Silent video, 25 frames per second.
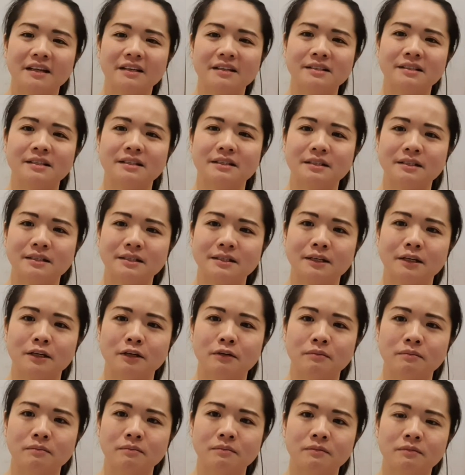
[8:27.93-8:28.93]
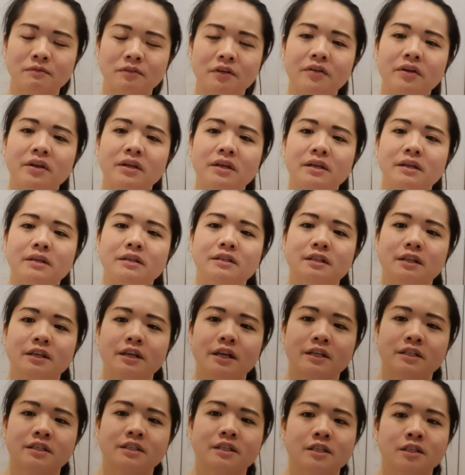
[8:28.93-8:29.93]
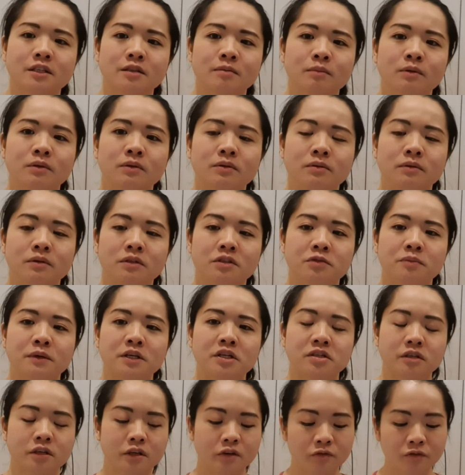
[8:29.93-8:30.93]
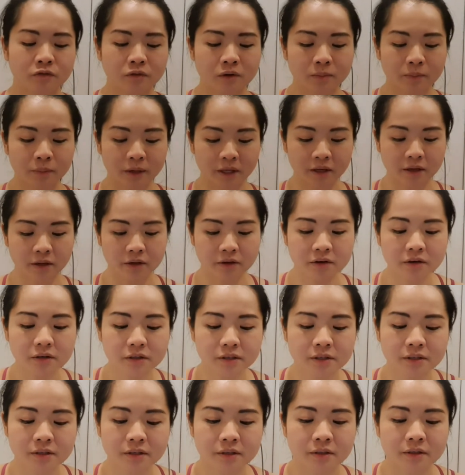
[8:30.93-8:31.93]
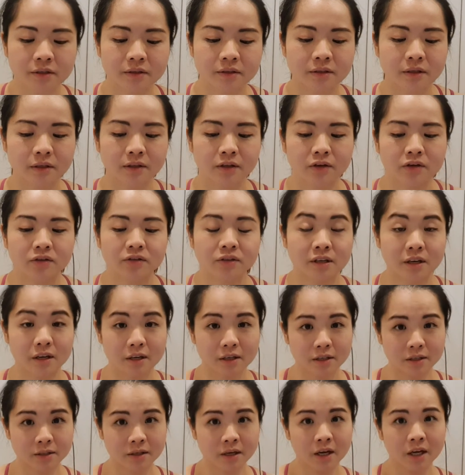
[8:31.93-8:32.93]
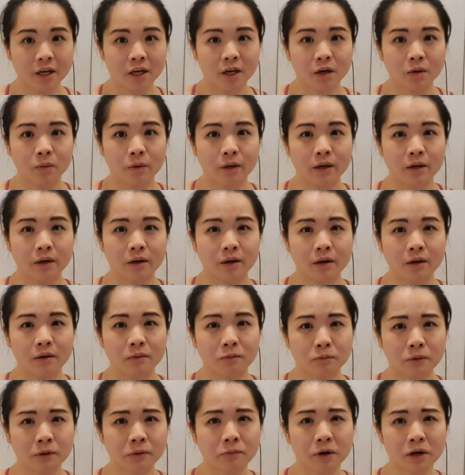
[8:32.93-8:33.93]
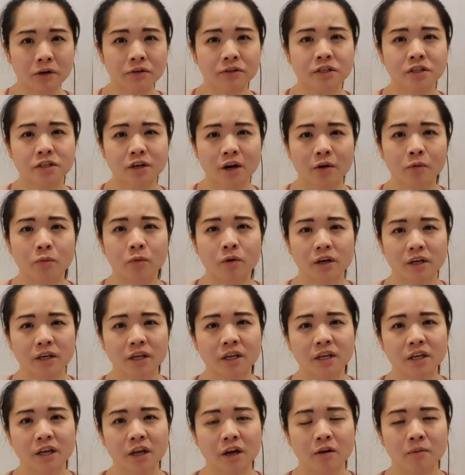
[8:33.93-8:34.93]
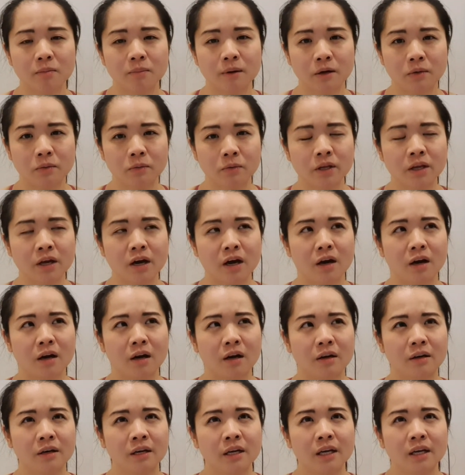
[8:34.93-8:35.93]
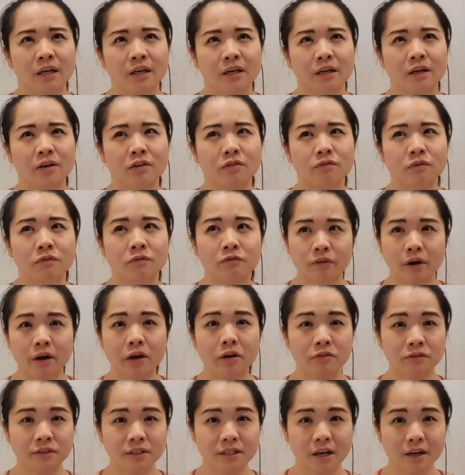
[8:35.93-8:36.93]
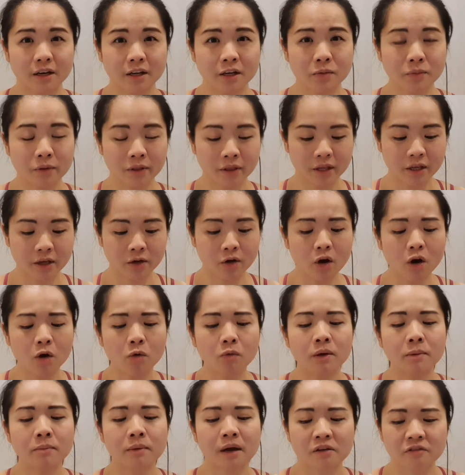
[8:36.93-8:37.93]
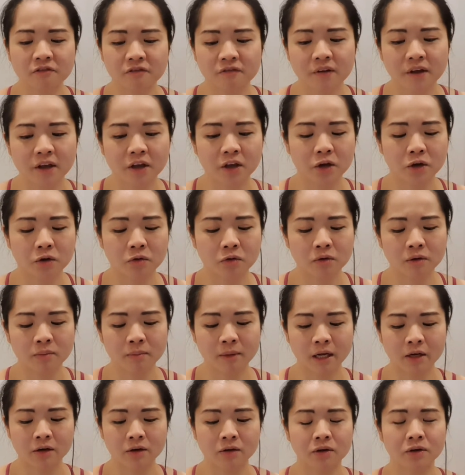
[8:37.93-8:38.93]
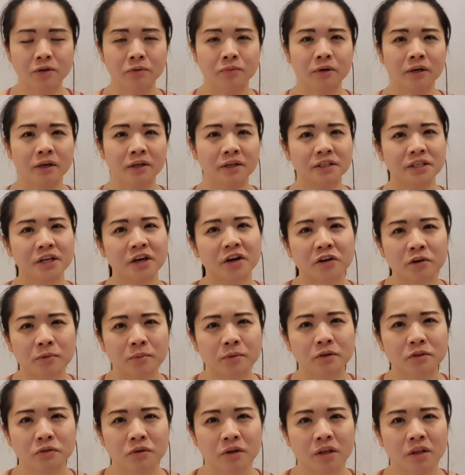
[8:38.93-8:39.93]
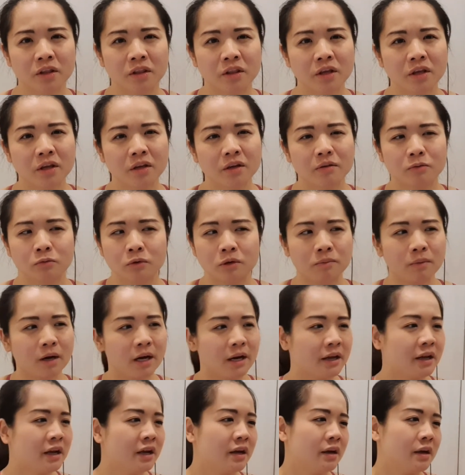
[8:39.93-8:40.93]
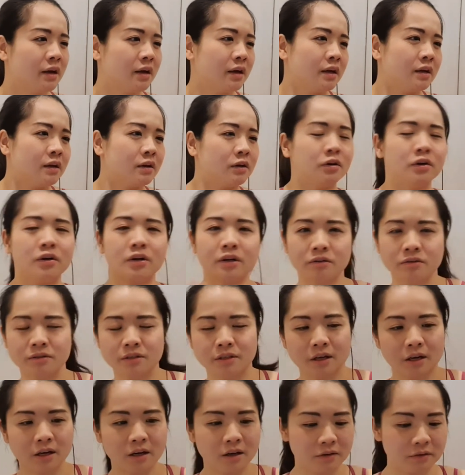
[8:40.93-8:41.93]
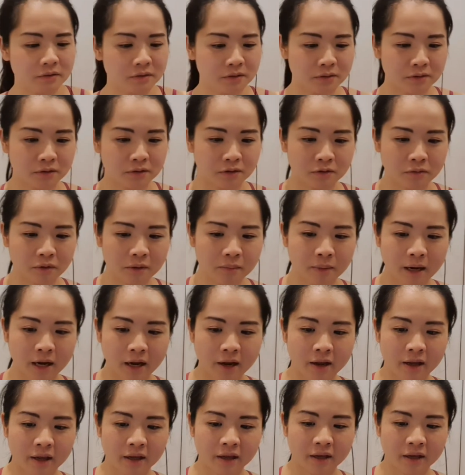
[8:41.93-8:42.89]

it's very easily accessible, especially for beginners, because a lot of times we want to start working out, but we are kind of afraid of starting. We think, oh, we might fail, we might look really terrible doing it, we might hurt ourselves, or we might,